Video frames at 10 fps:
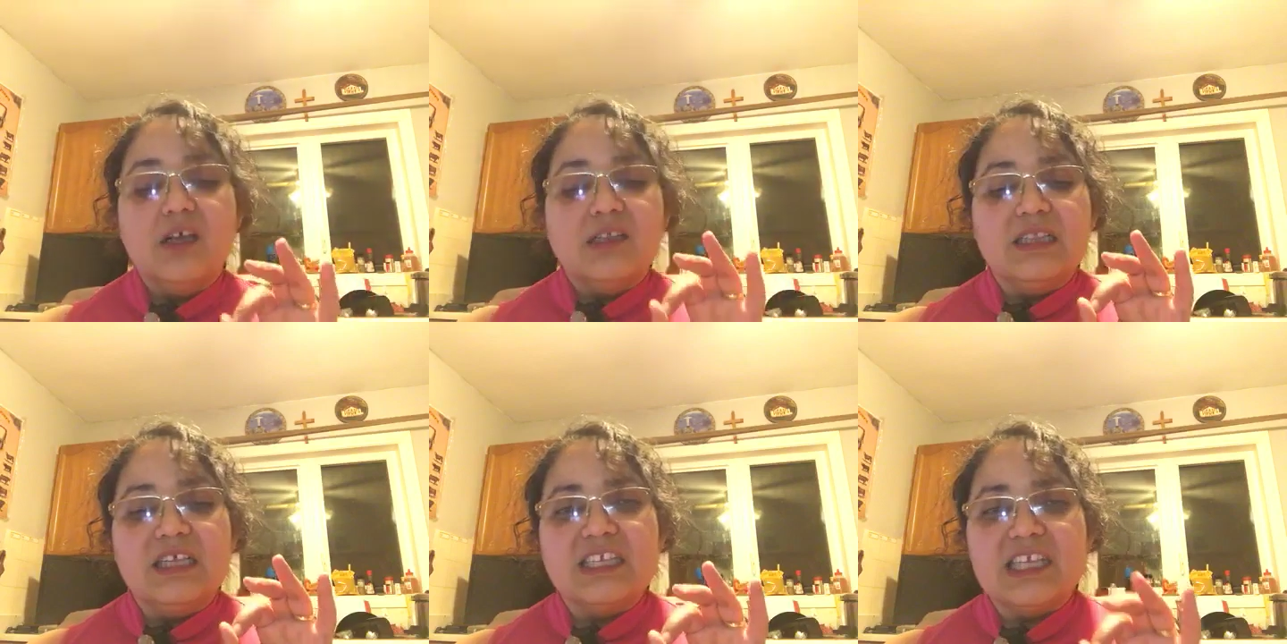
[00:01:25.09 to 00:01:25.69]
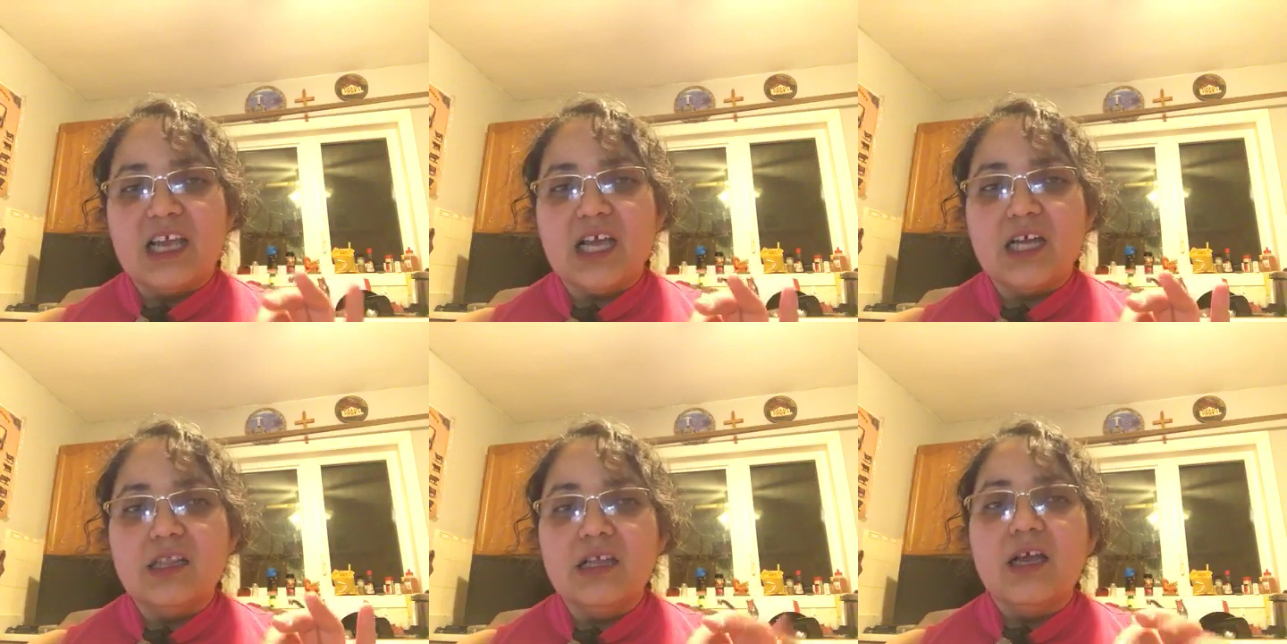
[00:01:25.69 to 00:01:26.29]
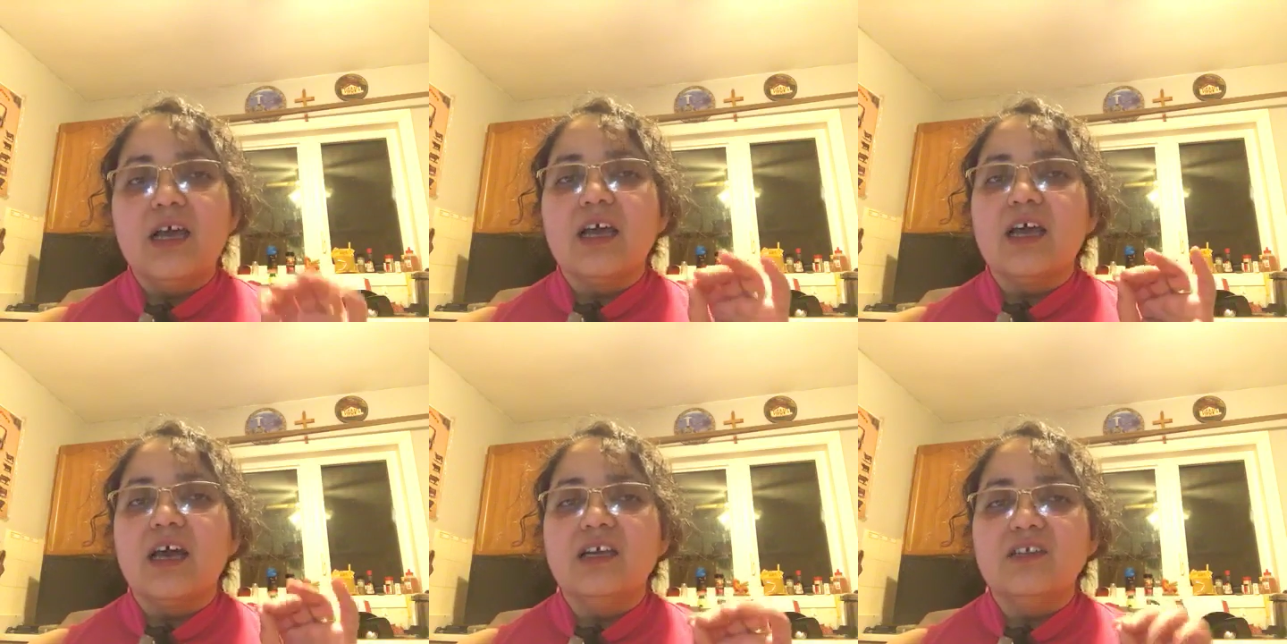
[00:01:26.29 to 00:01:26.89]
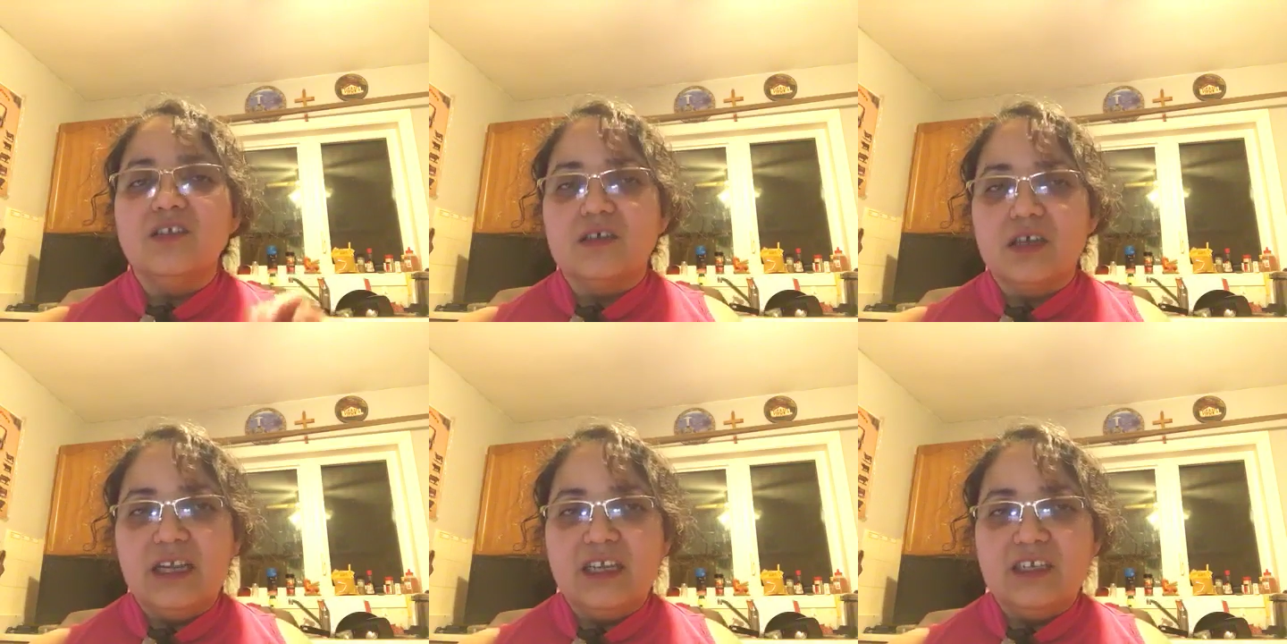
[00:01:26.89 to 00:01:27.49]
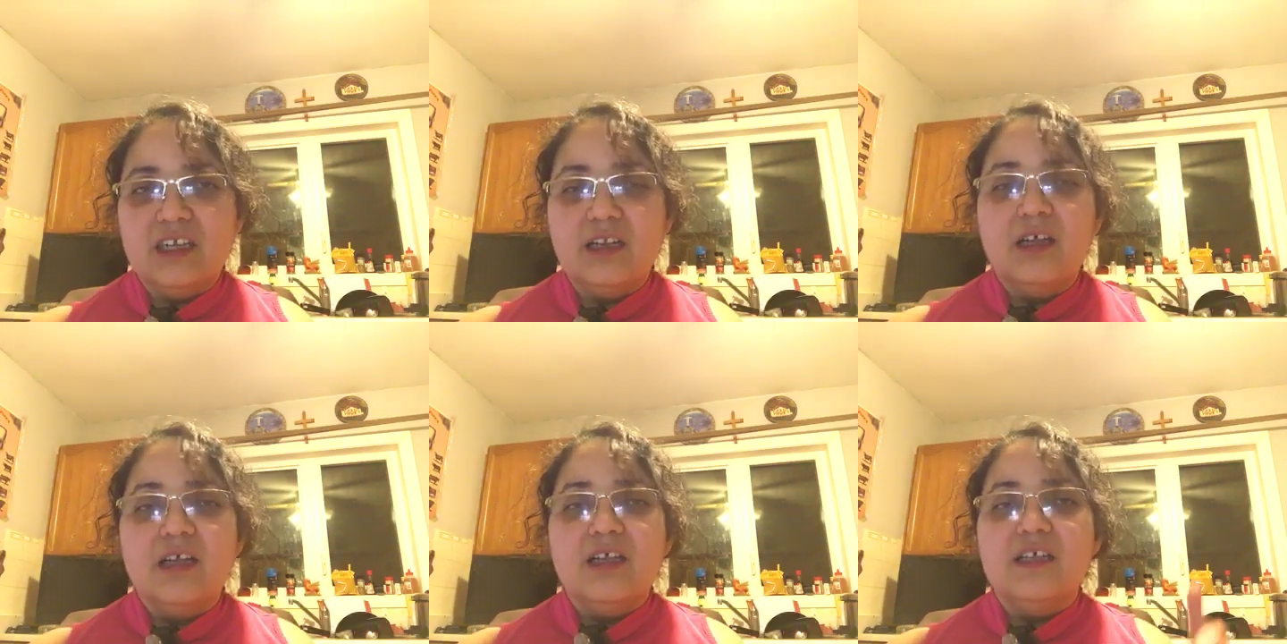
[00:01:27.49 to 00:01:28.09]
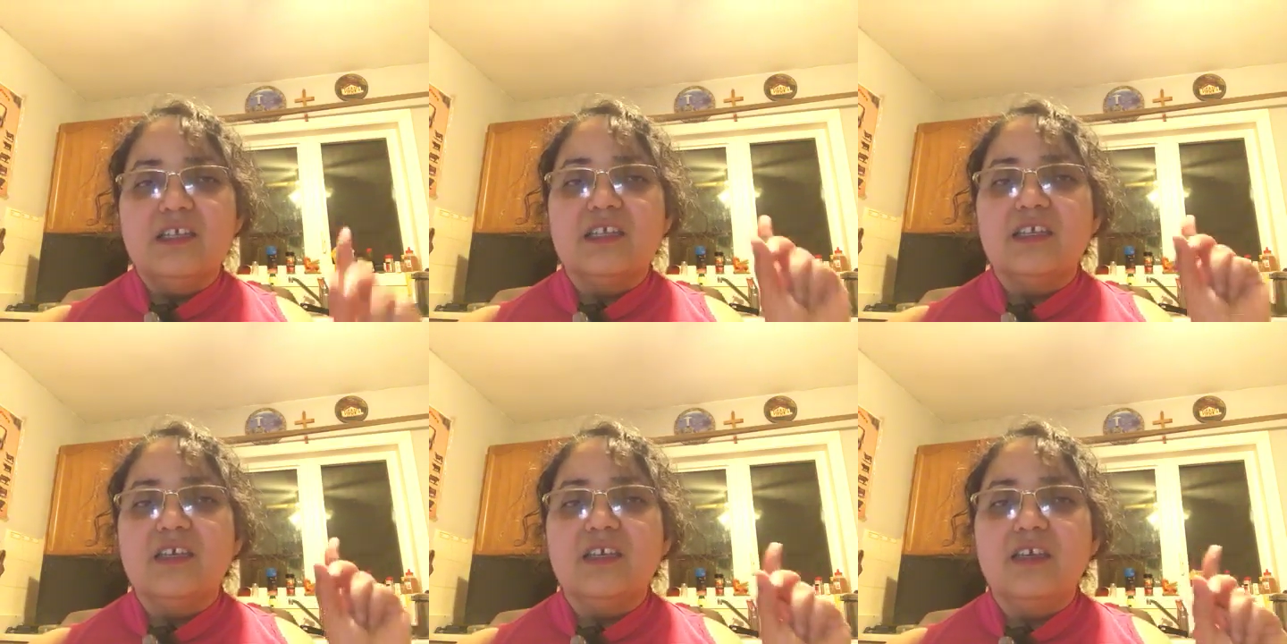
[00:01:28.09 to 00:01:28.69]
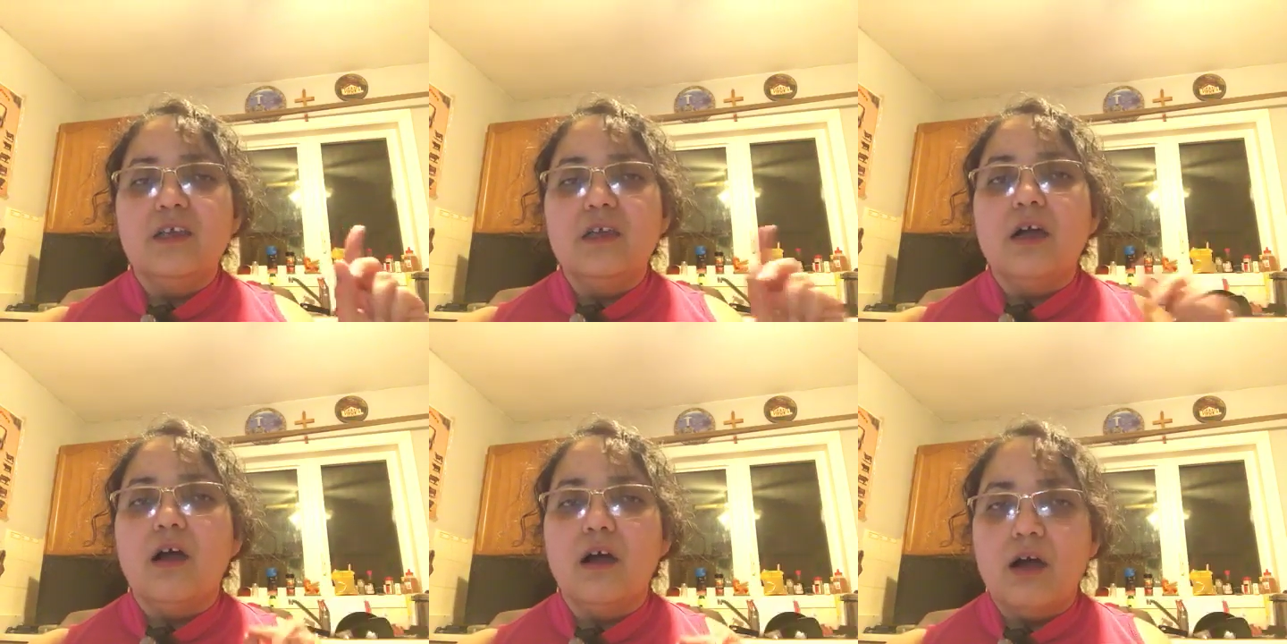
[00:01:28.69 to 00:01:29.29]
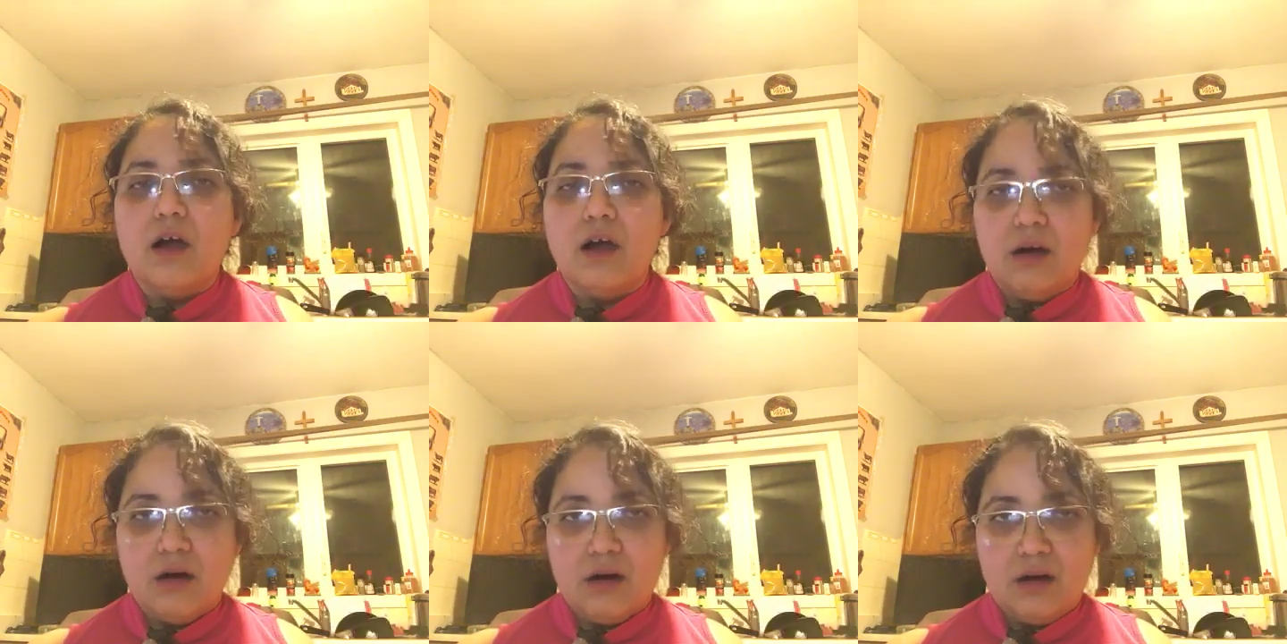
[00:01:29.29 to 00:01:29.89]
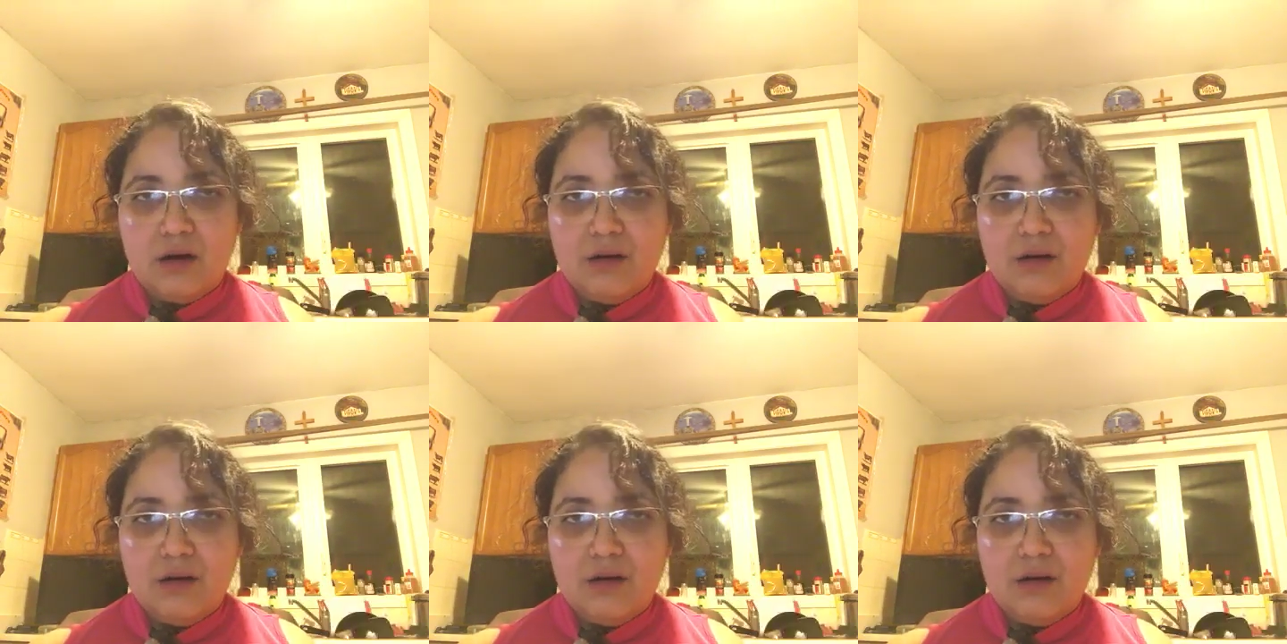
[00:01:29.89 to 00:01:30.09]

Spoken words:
The second conjugation is ER.